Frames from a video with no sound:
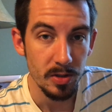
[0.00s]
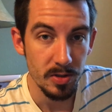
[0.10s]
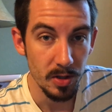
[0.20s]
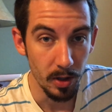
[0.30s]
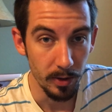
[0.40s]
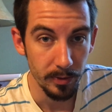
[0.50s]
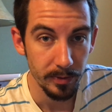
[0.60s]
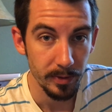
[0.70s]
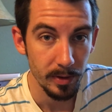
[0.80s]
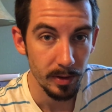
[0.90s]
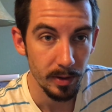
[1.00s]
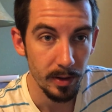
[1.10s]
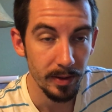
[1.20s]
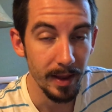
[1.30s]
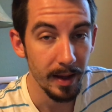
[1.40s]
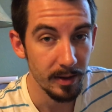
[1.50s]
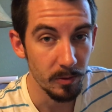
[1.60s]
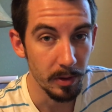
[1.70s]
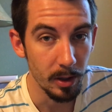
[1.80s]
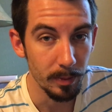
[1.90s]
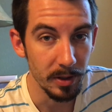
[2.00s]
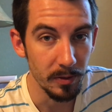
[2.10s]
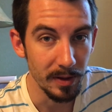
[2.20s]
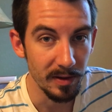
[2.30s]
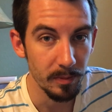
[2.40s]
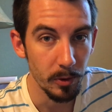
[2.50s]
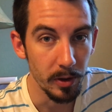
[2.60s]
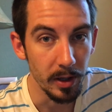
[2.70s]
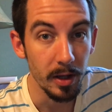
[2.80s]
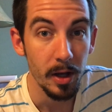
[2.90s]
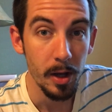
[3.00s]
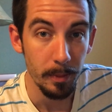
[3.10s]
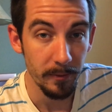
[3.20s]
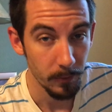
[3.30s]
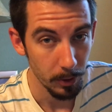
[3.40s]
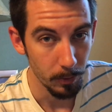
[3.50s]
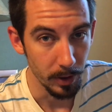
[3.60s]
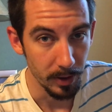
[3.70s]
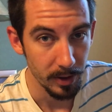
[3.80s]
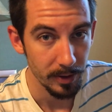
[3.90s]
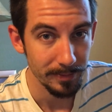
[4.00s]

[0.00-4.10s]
So that is what I'll be doing this morning before work.